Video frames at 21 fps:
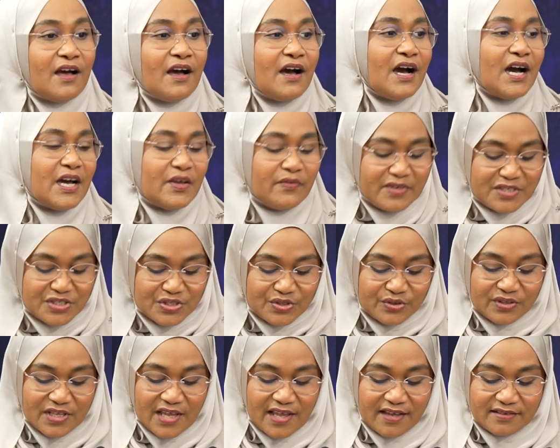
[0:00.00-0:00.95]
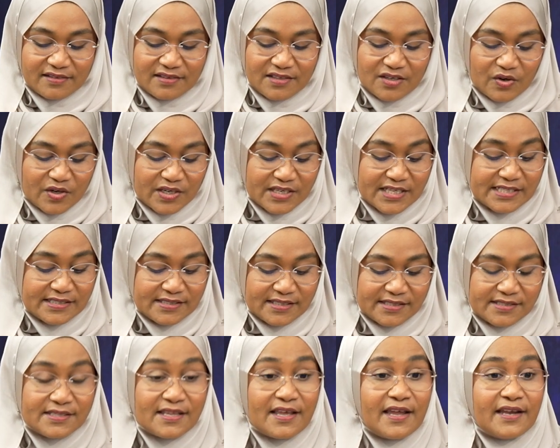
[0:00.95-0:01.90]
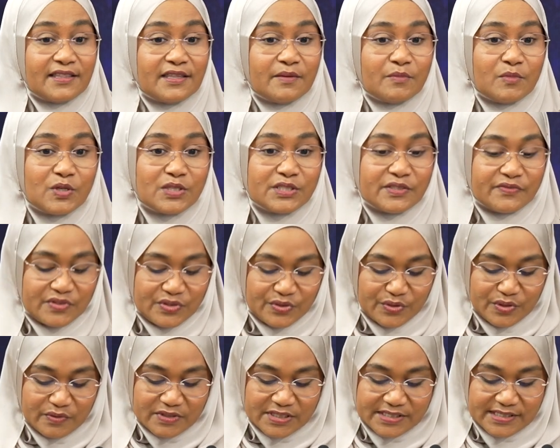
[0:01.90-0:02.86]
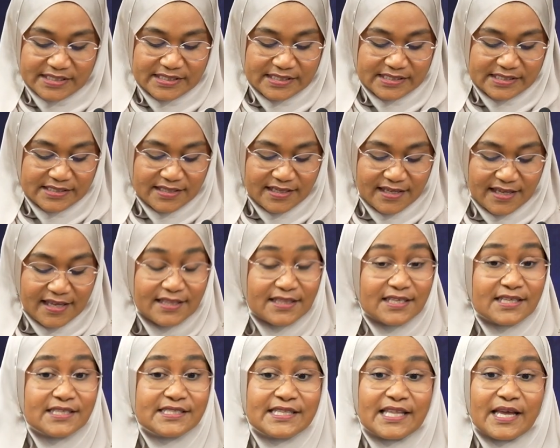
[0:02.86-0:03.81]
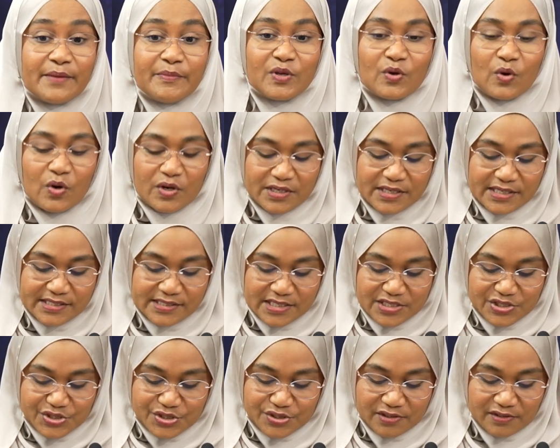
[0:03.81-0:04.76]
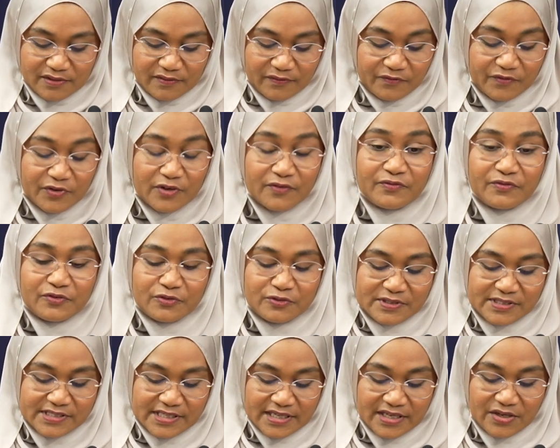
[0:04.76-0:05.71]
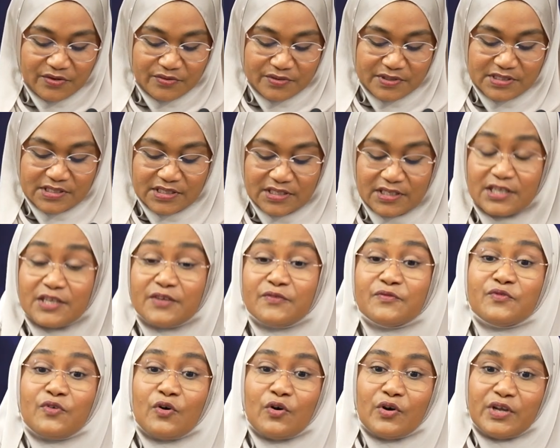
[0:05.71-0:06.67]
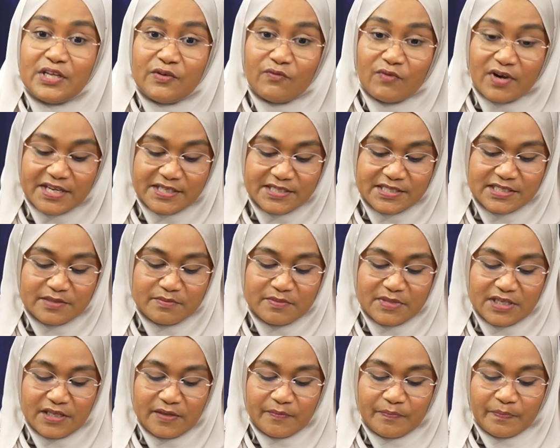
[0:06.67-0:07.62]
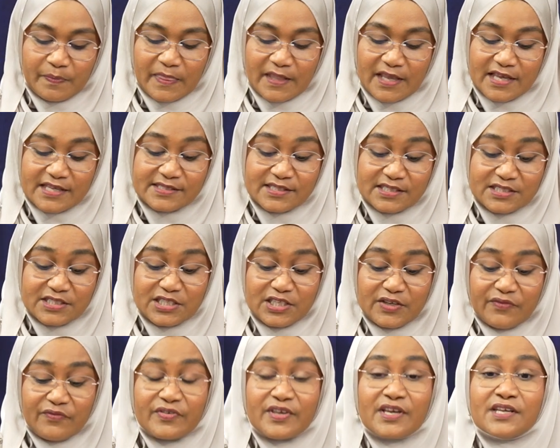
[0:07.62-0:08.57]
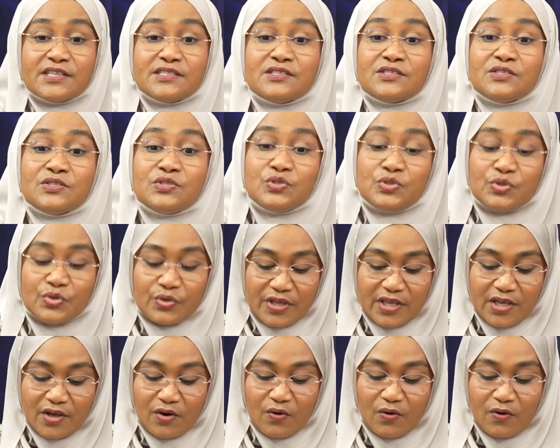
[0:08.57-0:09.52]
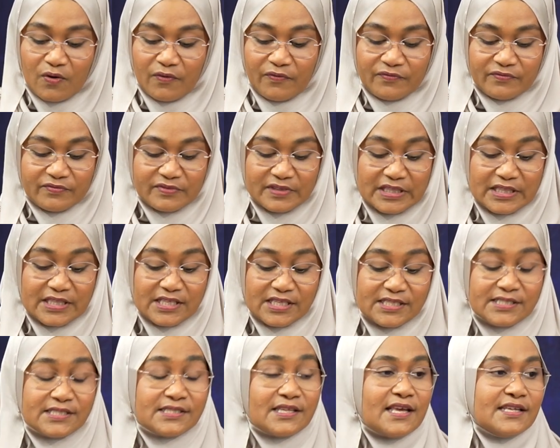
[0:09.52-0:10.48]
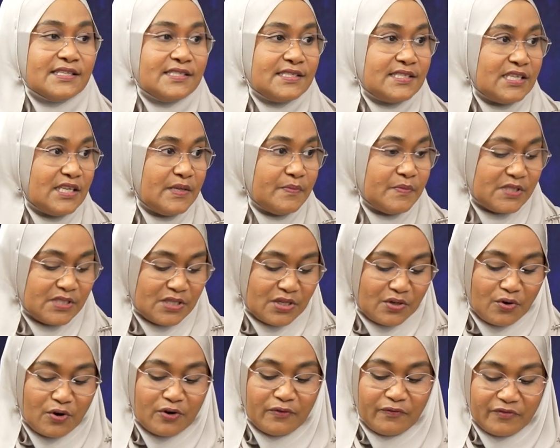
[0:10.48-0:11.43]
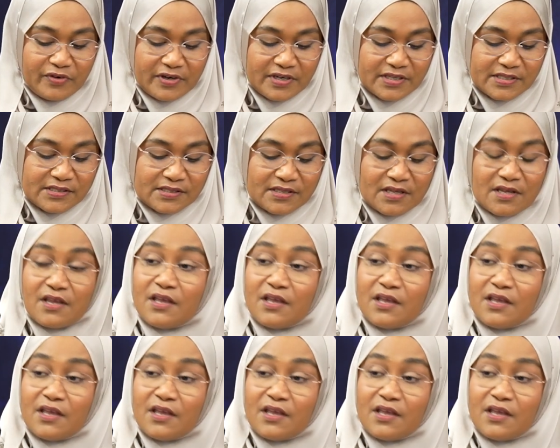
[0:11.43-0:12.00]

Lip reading: I wish to thank the organizers at the Maldives University and the Islamic Organization for Food Security for inviting me as the chief guest to kick off this esteemed conference,